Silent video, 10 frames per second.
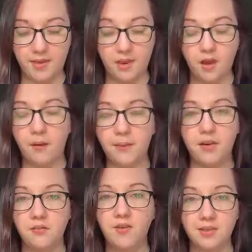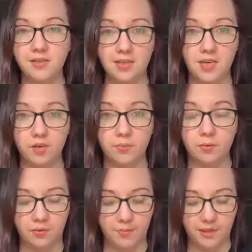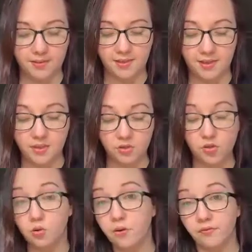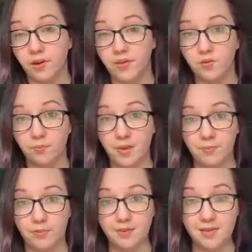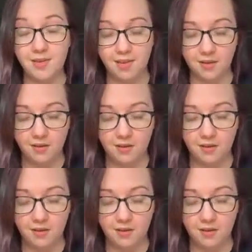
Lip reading: Invest in your booth because that is your storefront. That's what people see.